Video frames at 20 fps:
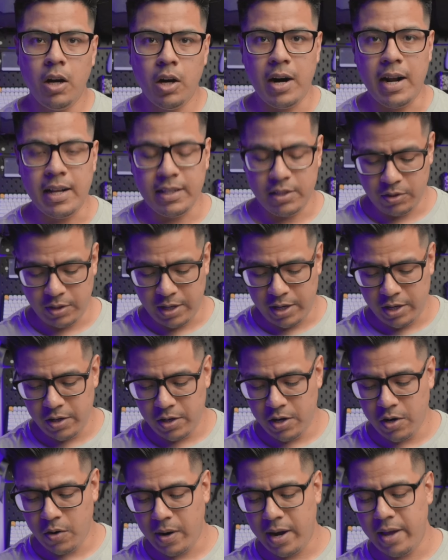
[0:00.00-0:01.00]
All right, so there you
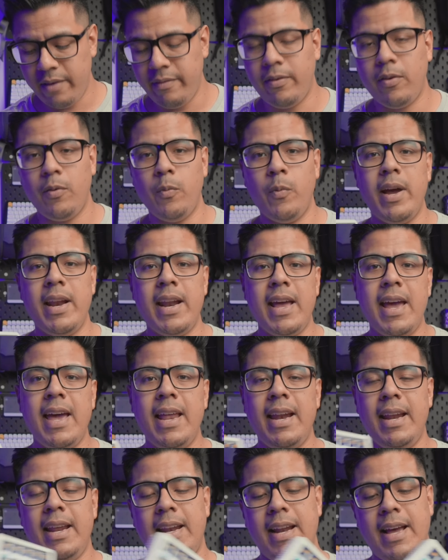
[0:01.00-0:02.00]
go. I went
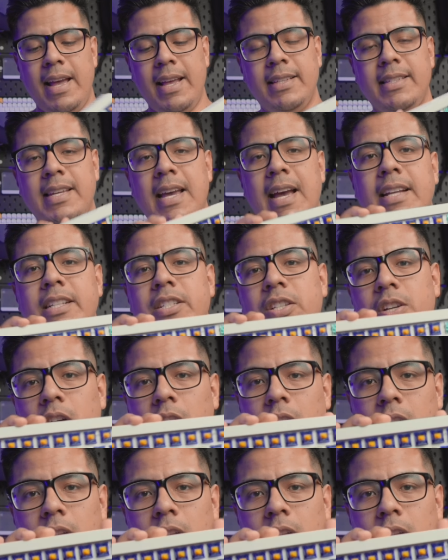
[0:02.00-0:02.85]
ahead and I attached